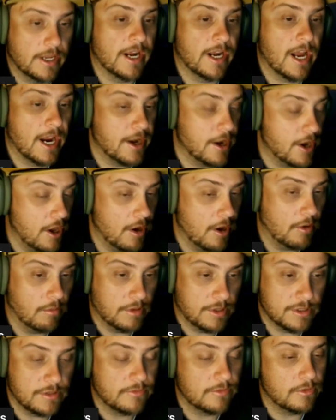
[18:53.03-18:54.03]
and I know
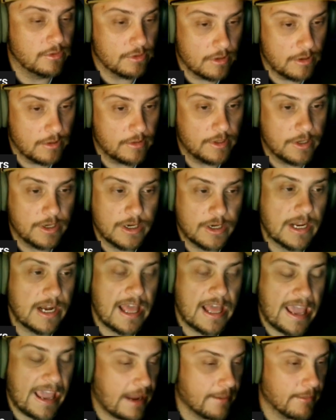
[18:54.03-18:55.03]
because if you throw in there and get
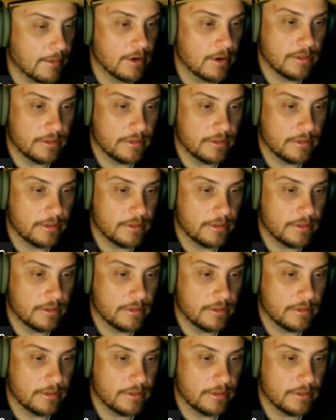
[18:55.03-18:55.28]
hammered